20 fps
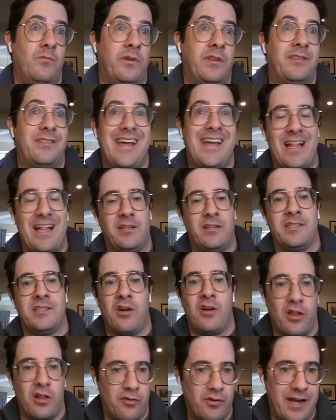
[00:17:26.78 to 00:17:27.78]
with Dallas,
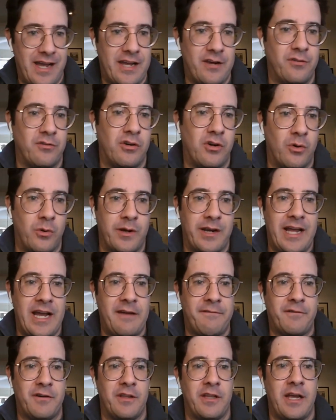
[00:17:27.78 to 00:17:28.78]
Colorado going
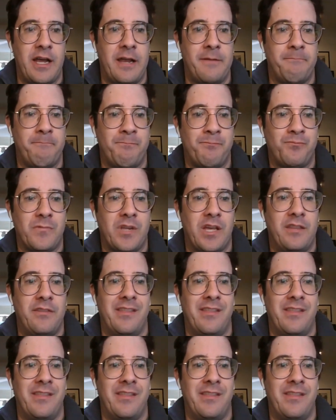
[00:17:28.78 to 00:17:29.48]
after that.